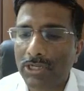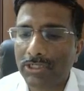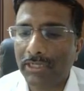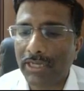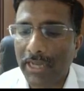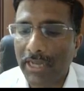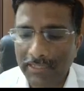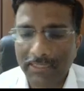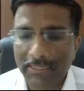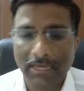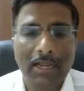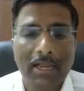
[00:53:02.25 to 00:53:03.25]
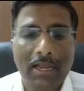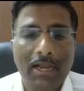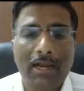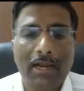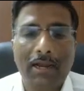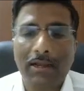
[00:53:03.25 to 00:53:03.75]
just in case,
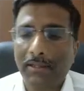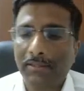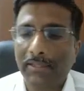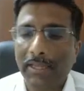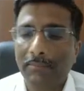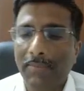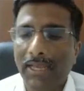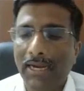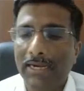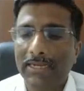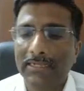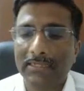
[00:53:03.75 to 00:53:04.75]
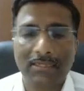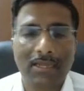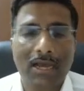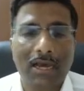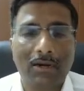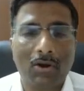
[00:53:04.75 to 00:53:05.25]
the email IDs
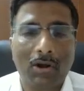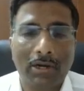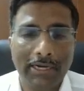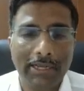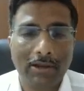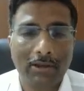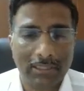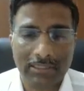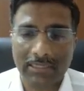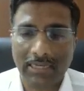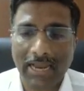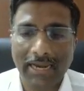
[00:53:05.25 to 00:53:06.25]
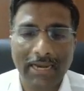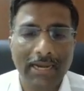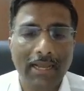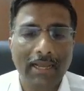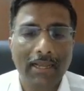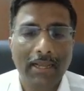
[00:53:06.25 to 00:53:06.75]
are already on the
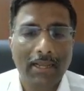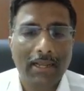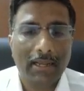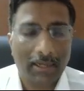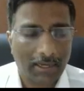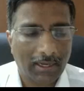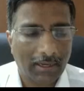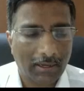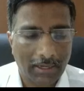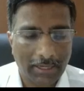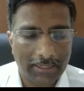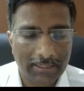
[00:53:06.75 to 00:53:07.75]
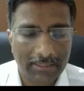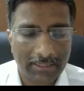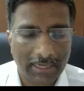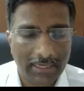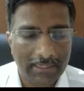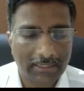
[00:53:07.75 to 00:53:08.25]
slide. It's
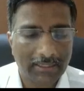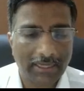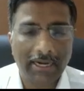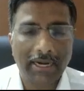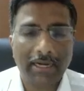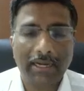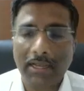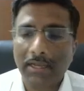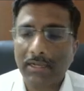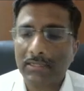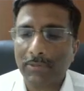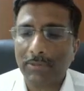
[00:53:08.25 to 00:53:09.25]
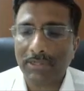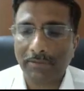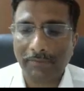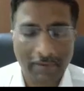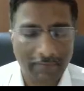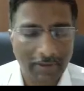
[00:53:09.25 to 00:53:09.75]
sales at the rate
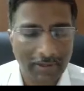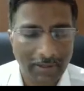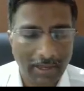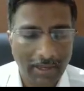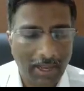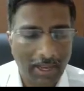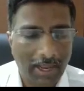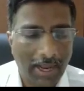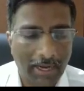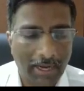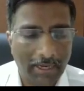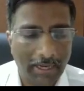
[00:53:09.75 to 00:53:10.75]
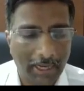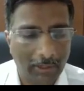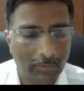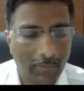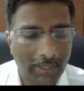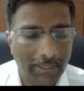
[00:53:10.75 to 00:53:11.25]
cybersafehaven and
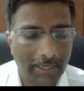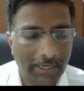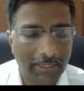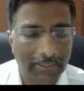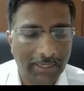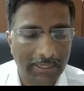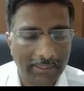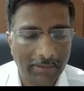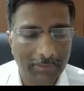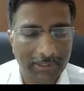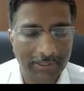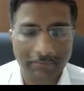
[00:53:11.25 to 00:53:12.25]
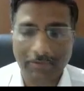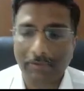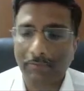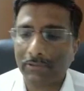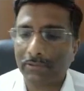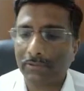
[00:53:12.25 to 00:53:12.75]
enquiry at the rate
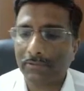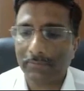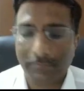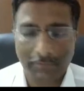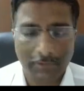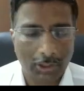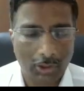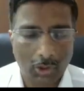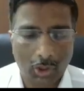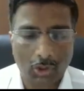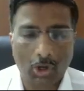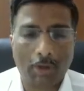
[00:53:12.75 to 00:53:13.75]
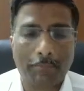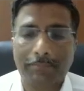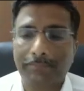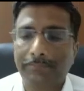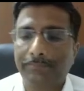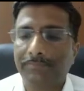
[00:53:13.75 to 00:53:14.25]
cybersafehaven.com.
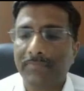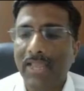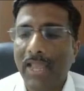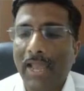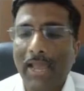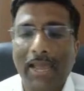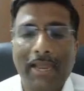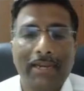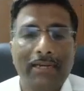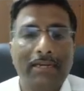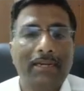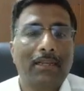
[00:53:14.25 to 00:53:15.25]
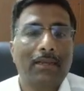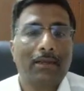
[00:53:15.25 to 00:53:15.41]
And